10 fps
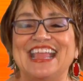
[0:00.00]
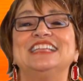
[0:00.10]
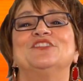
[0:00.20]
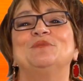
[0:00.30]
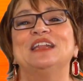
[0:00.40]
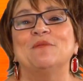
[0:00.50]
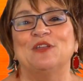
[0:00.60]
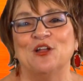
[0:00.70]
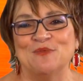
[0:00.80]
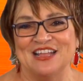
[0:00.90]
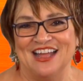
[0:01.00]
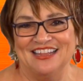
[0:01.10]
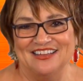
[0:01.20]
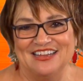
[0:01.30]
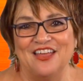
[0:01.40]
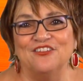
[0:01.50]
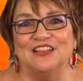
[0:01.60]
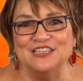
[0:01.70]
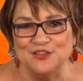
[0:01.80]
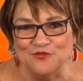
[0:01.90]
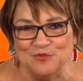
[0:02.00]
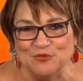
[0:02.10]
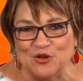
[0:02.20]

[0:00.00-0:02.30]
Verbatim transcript: Thanks, everybody. I'm Karen McCullough. Another lesson from the